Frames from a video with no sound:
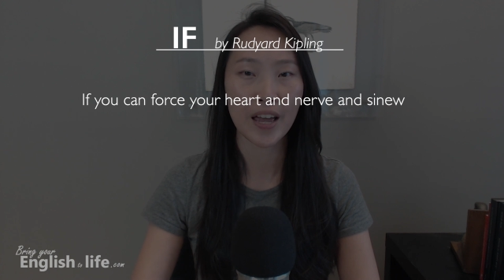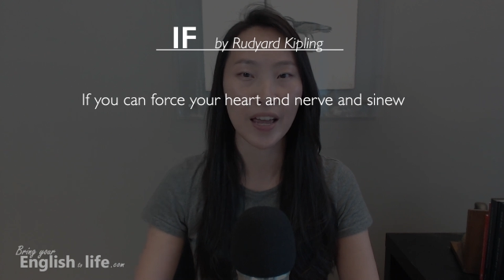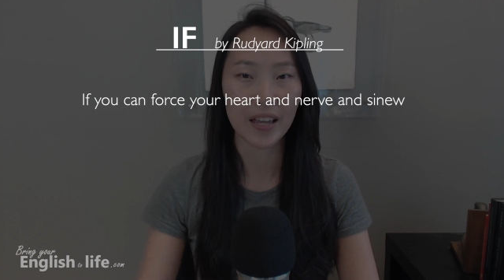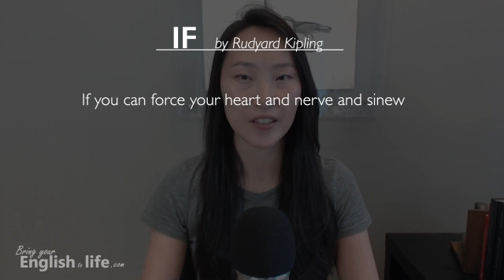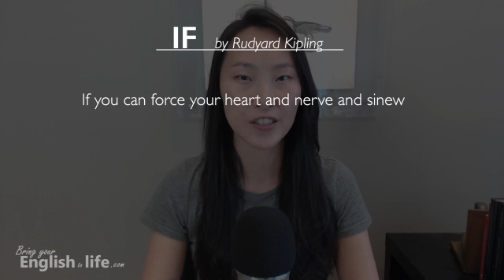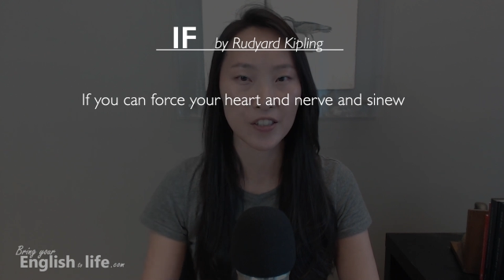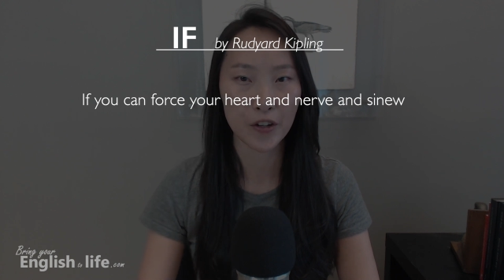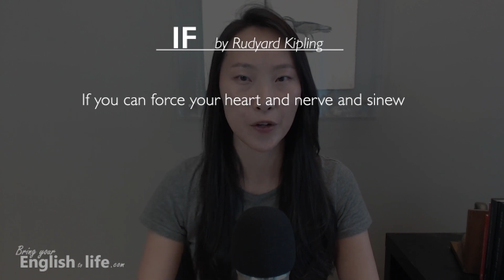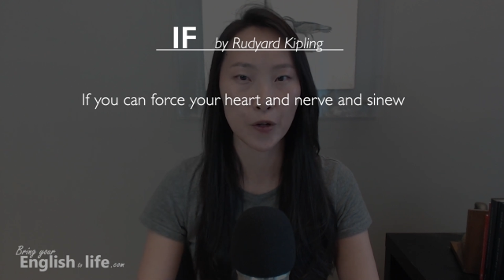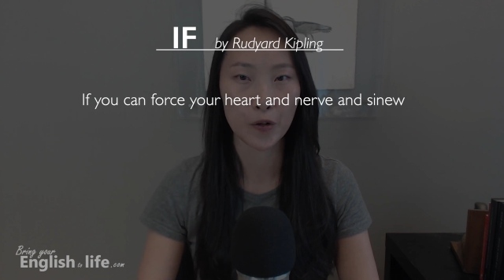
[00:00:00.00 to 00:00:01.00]
and
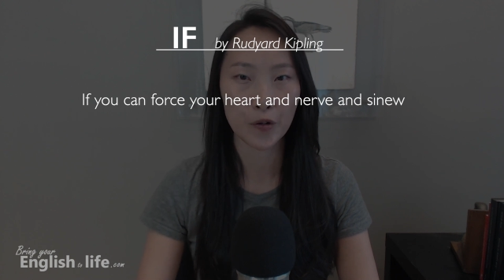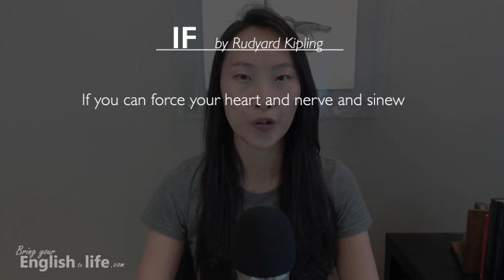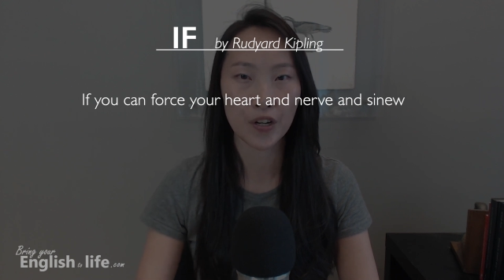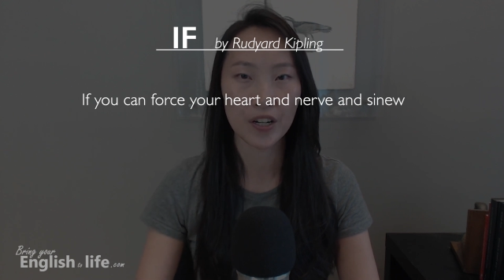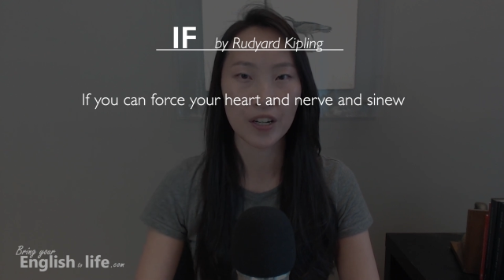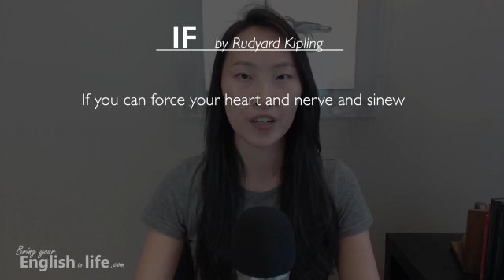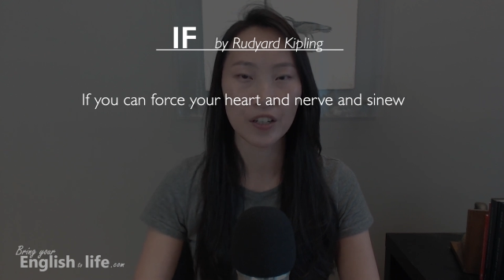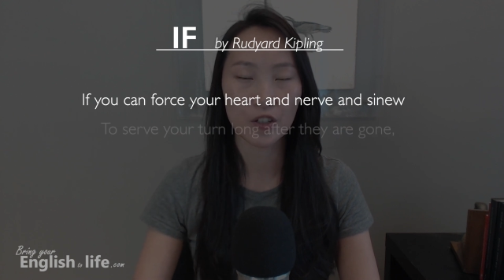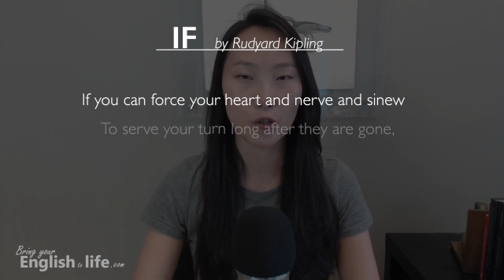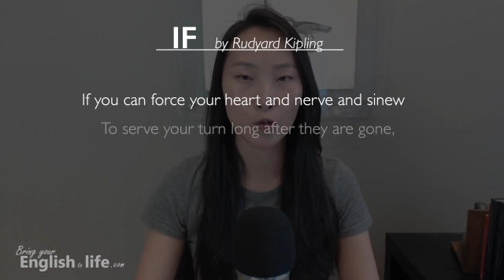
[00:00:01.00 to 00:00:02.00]
sinew
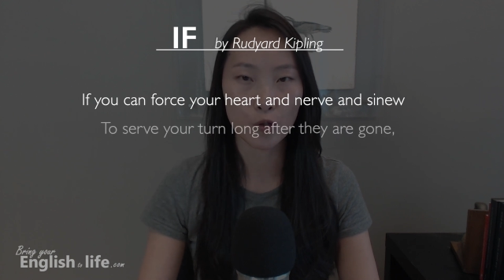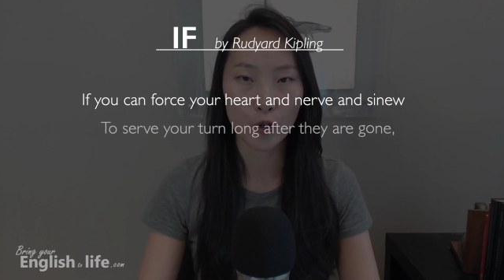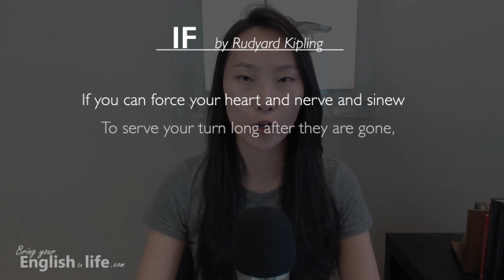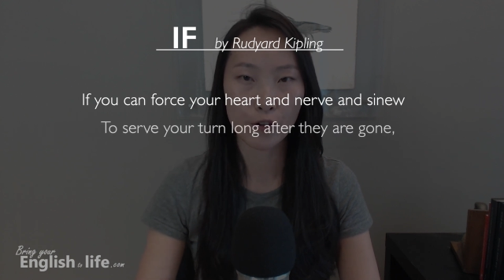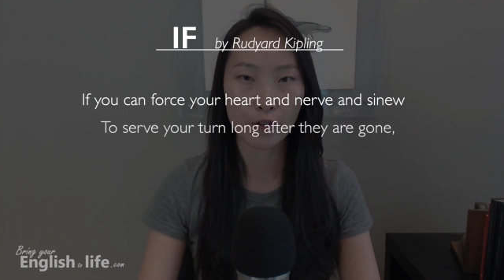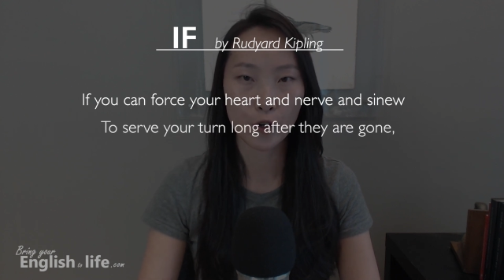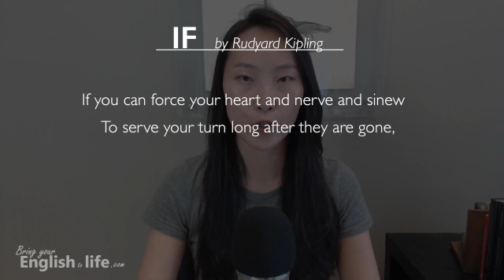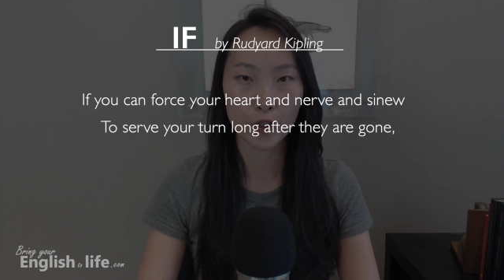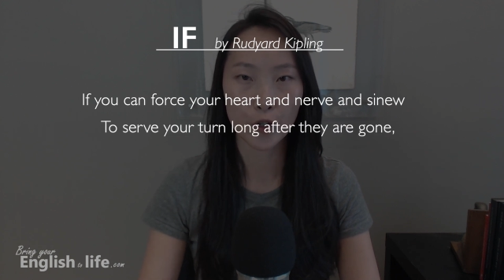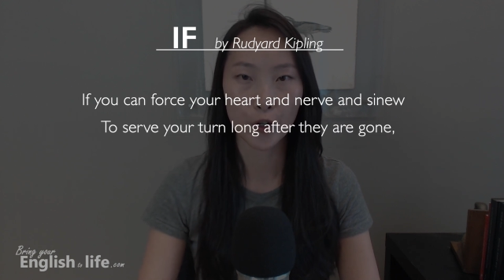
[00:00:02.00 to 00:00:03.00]
to serve
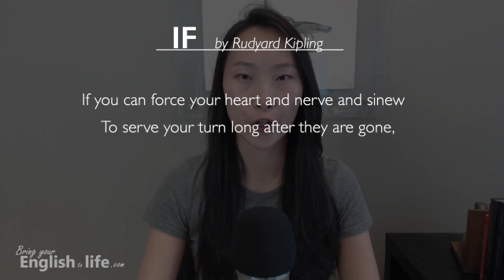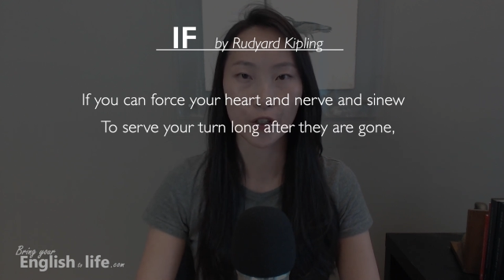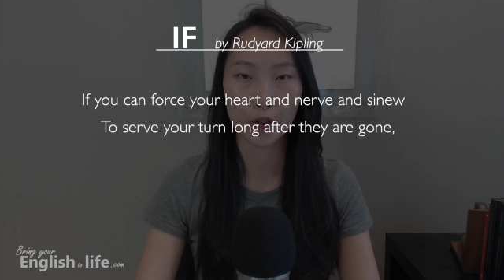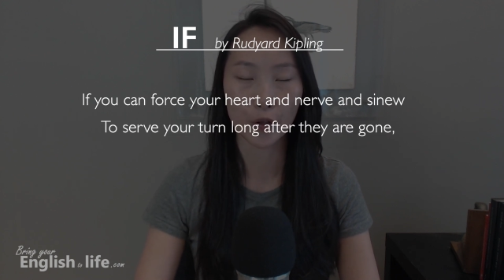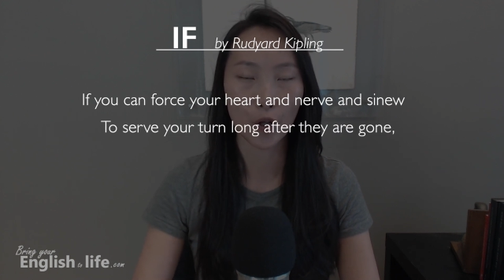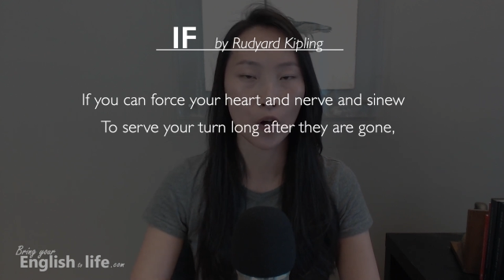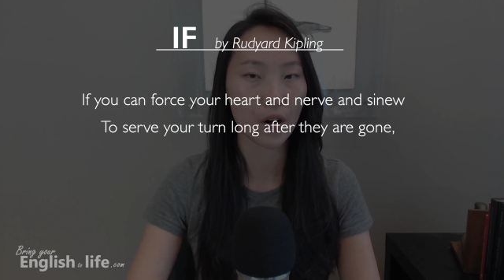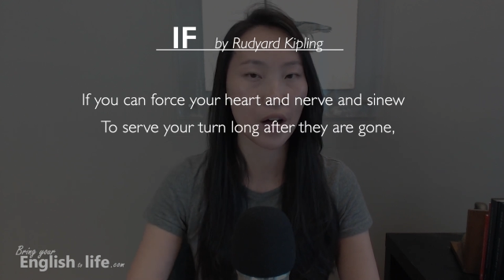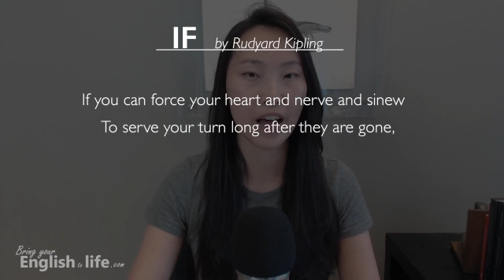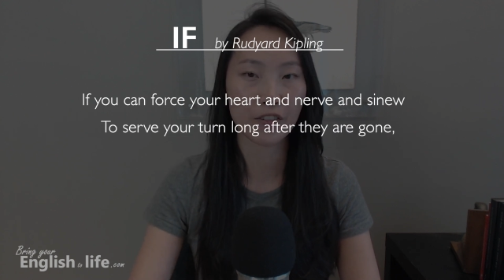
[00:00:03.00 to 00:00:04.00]
your turn
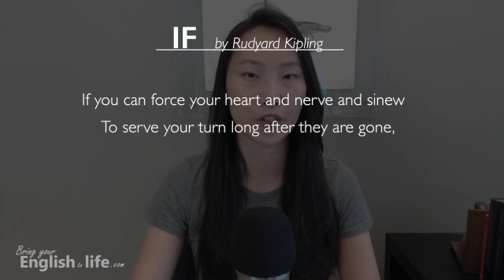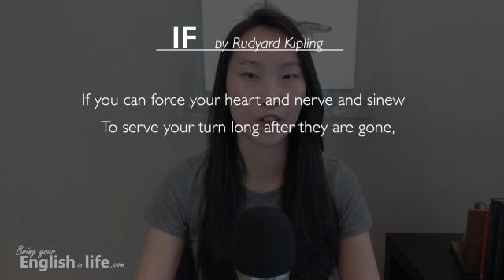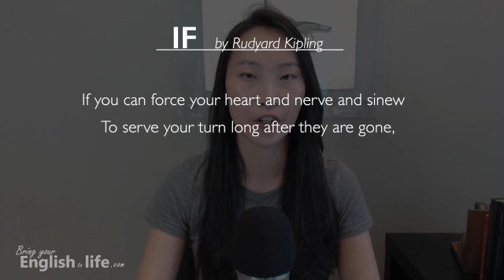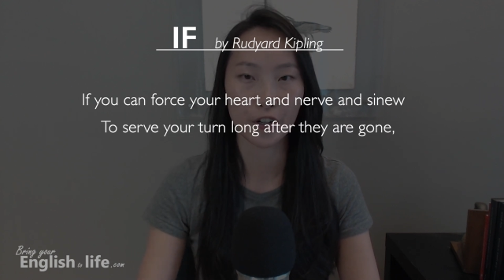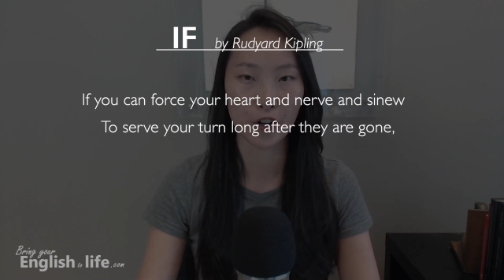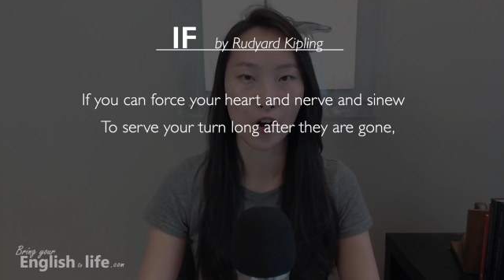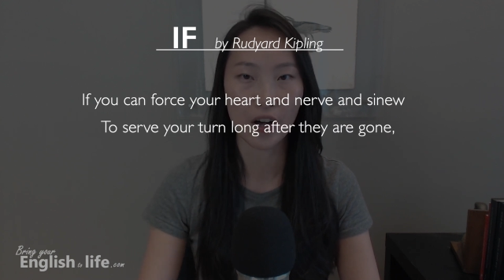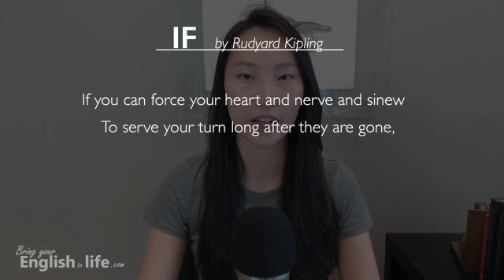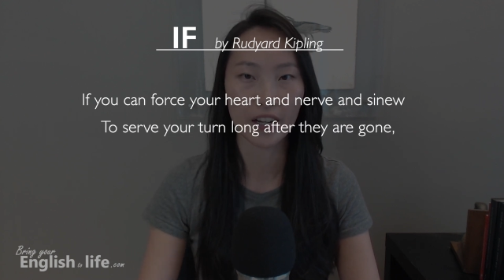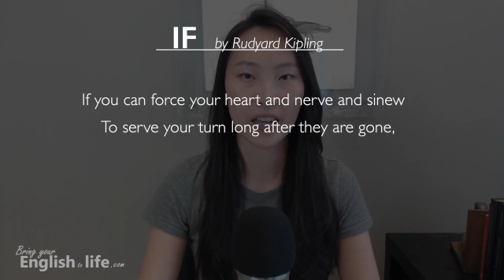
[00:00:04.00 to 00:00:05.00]
long after they are gone,